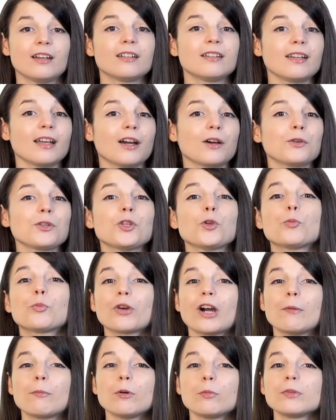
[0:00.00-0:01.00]
Now, you
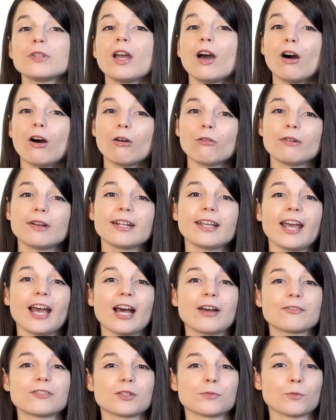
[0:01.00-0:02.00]
probably already
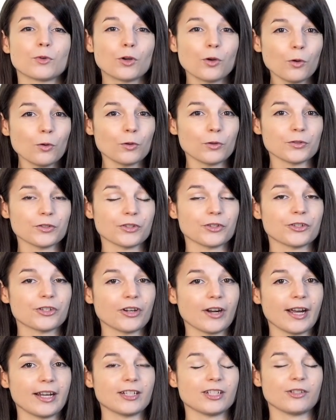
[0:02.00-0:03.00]
have some goals you're
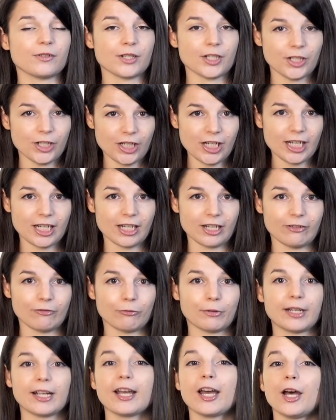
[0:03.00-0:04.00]
trying to achieve
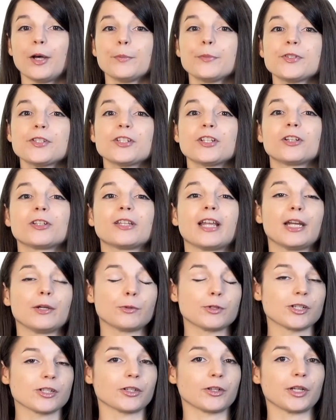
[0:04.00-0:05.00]
when it comes to your
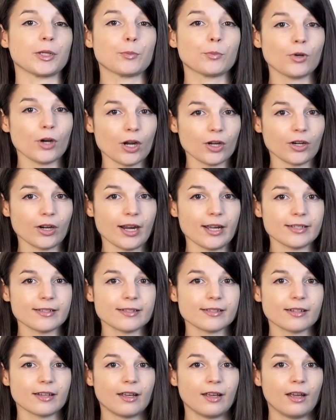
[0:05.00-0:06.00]
language learning
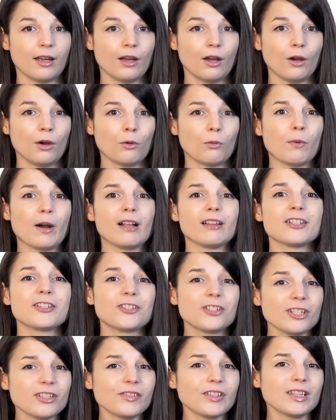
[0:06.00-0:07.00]
progress. While
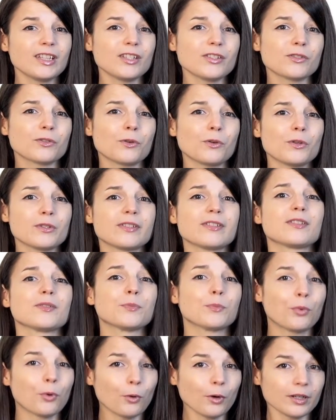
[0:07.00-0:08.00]
achieving these goals is
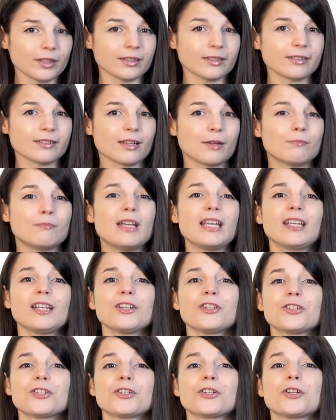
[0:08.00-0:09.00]
important,
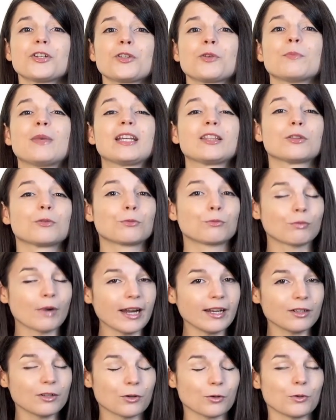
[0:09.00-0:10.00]
making sure you make the
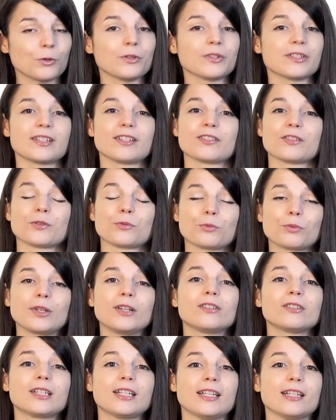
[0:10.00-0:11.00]
right goals is the
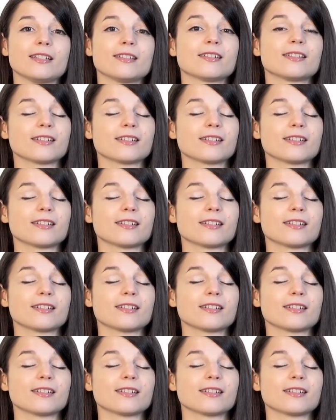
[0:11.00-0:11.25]
real key to